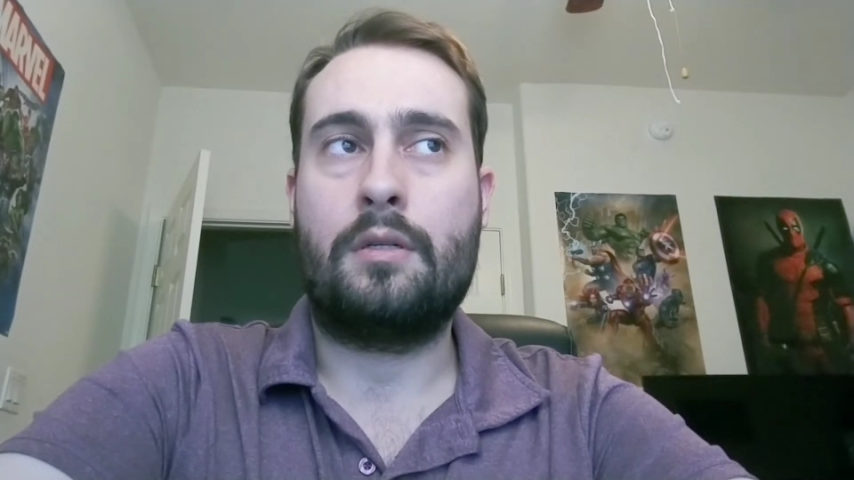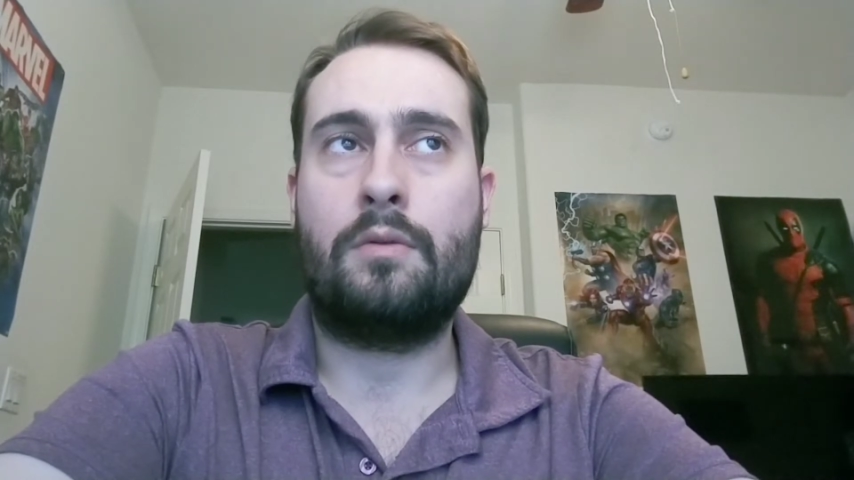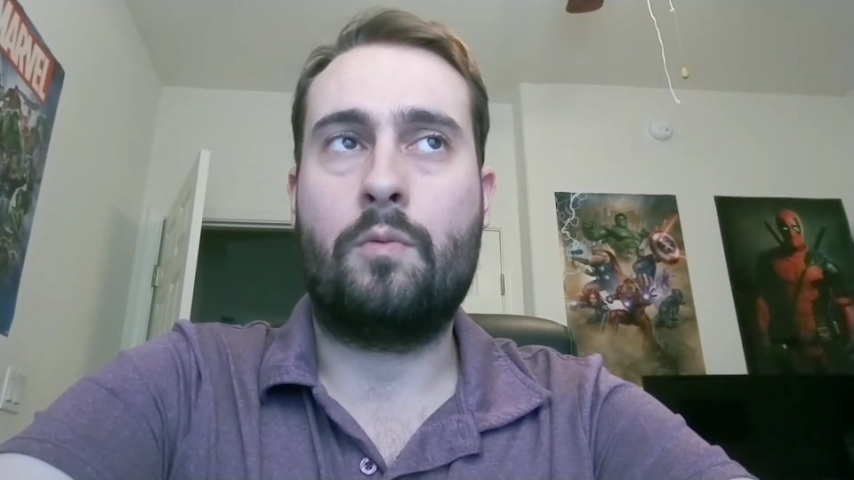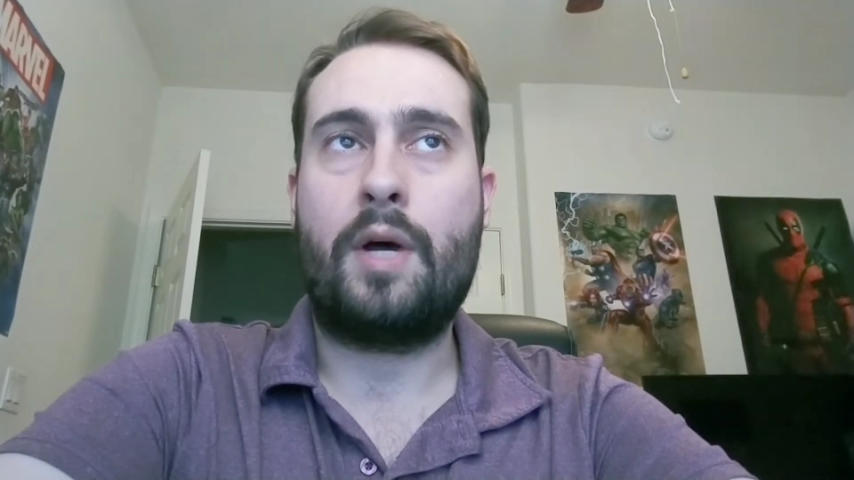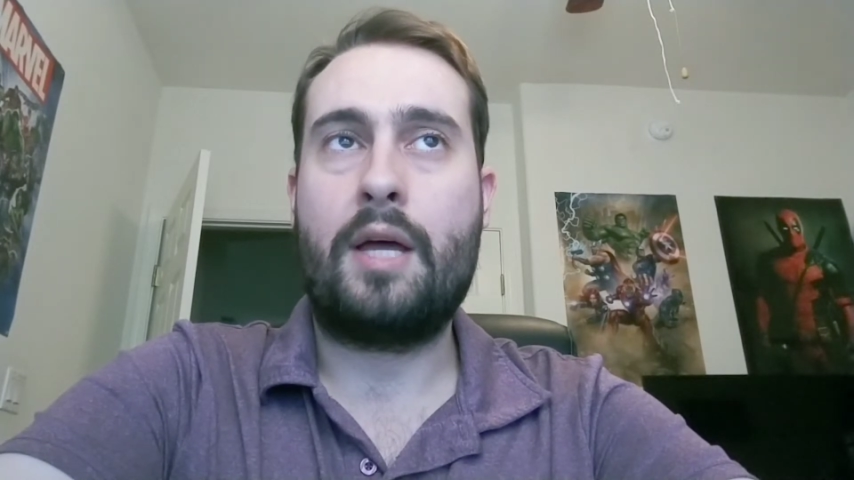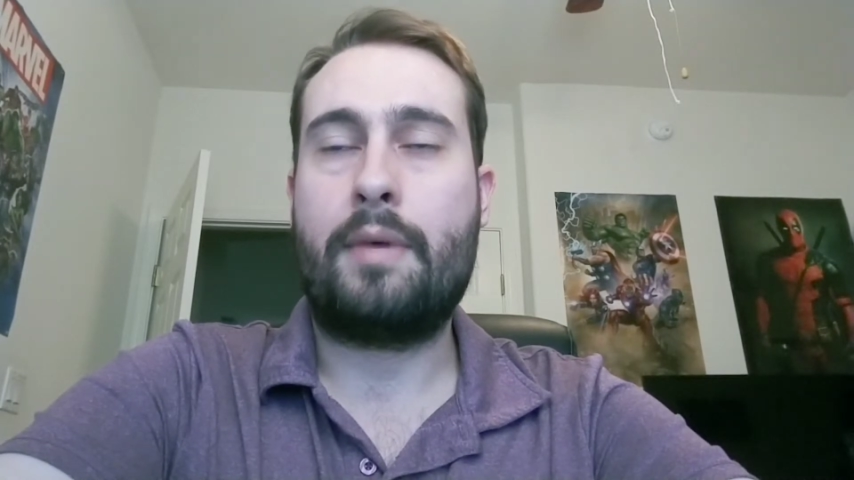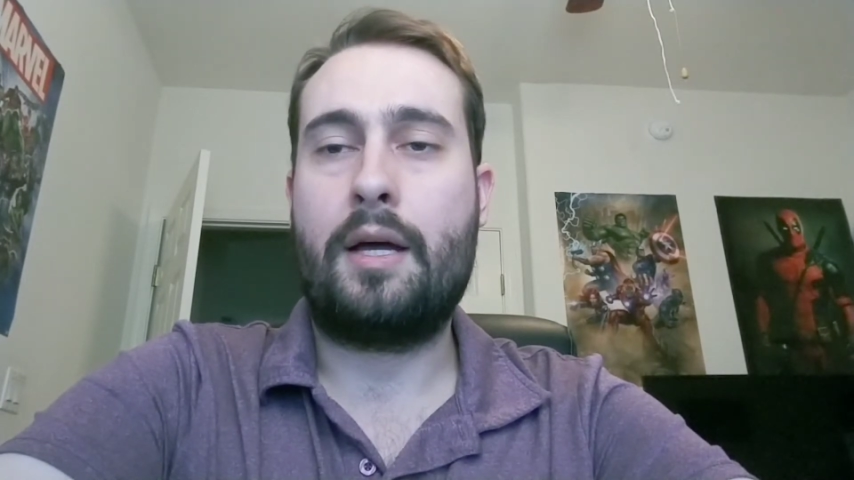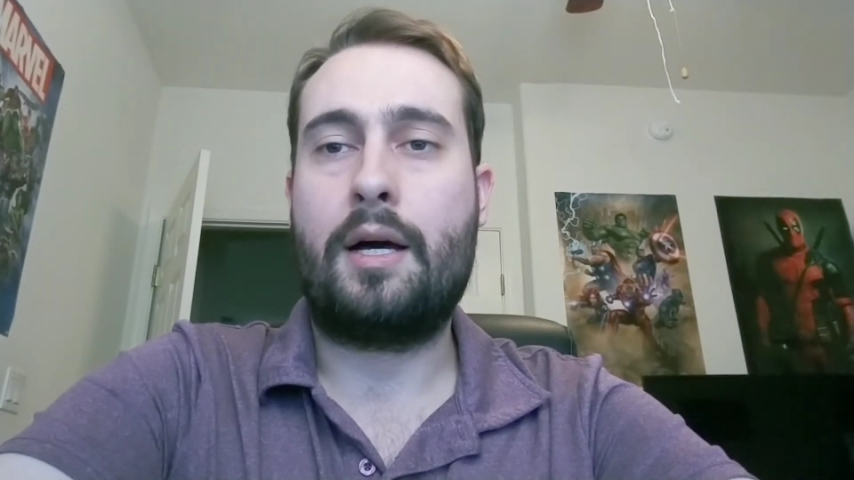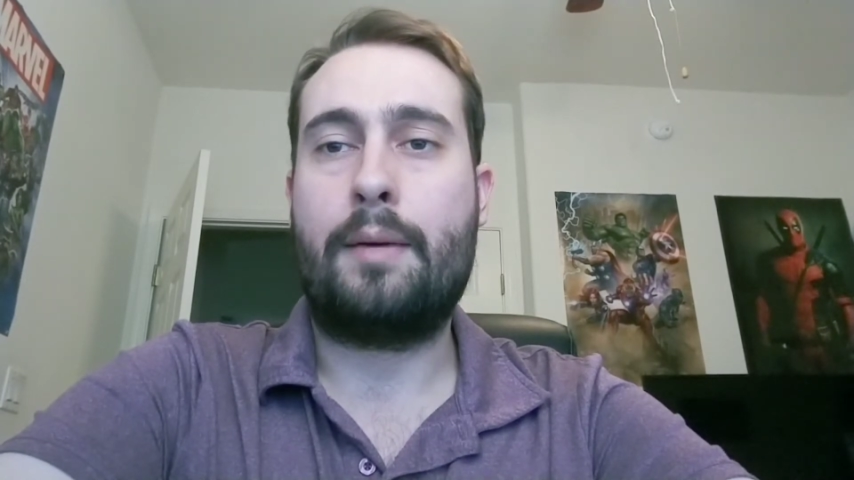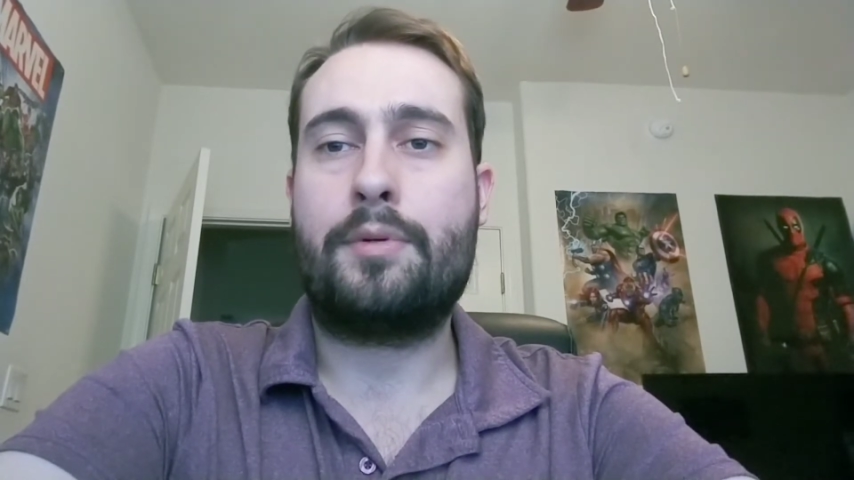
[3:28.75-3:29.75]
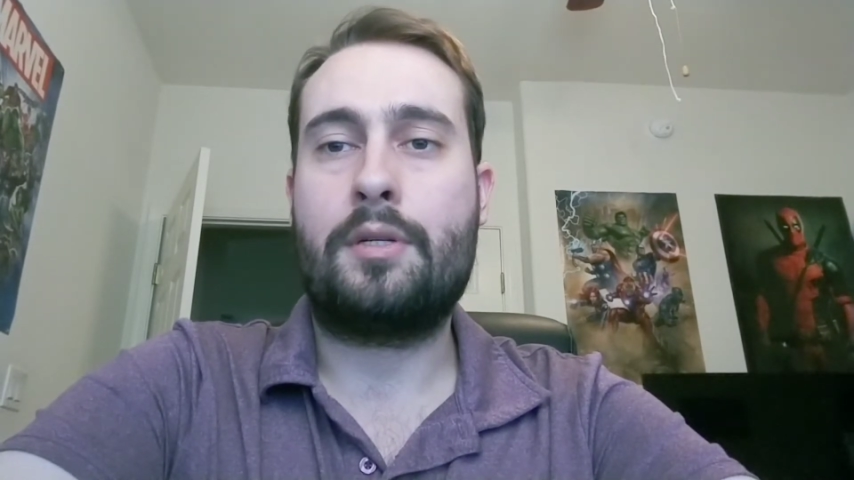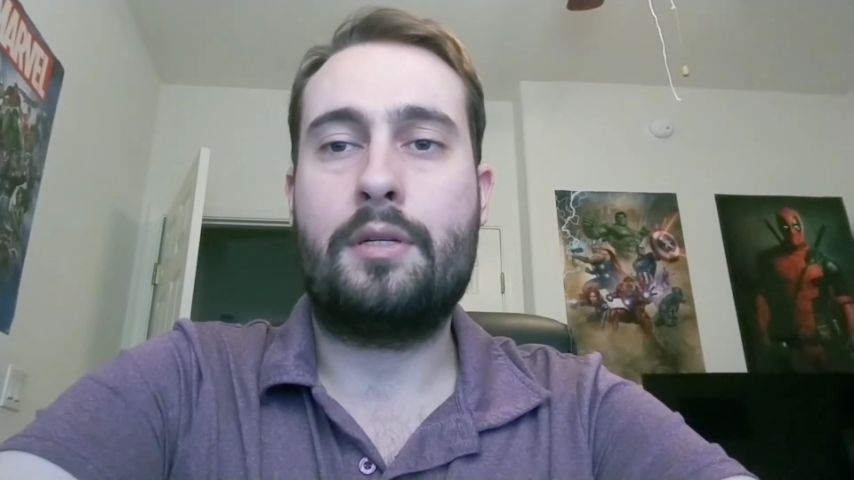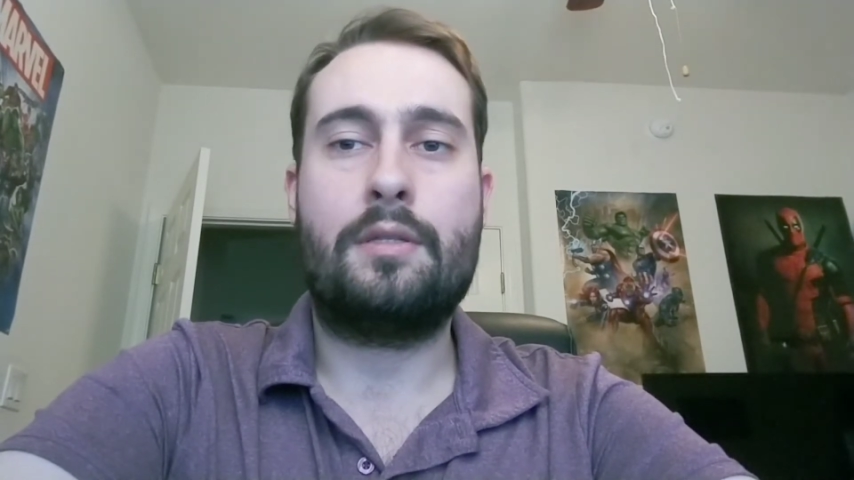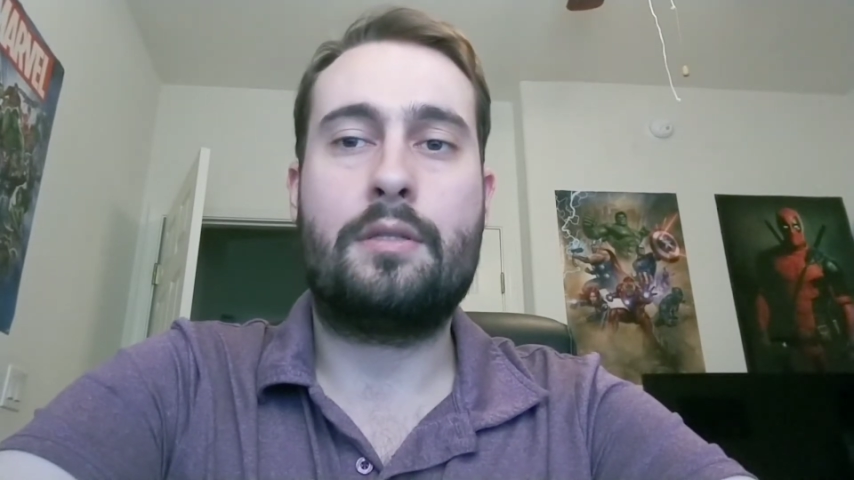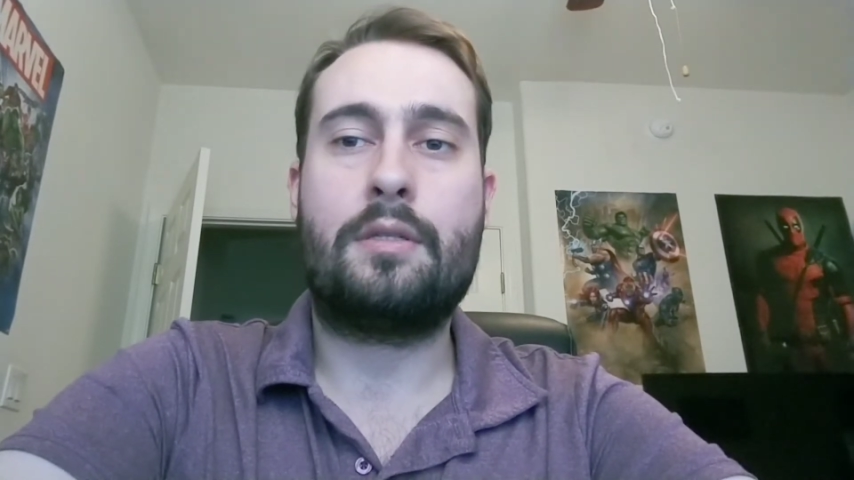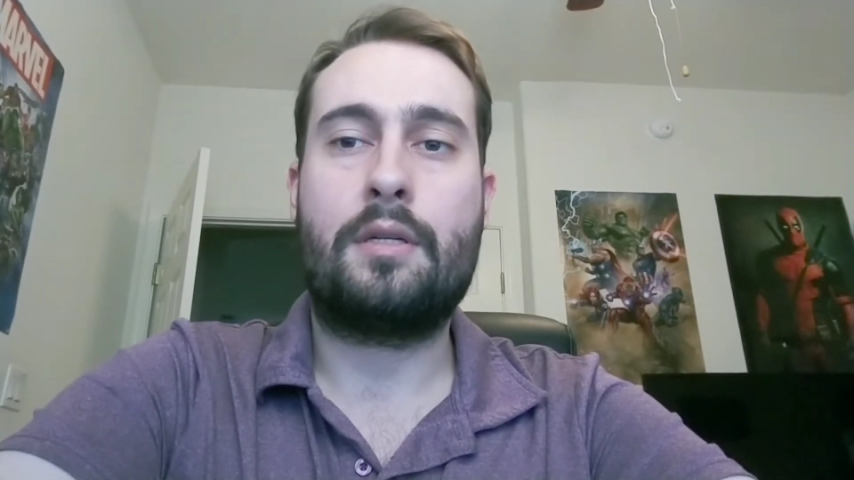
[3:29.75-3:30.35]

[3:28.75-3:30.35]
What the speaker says: weigh my options,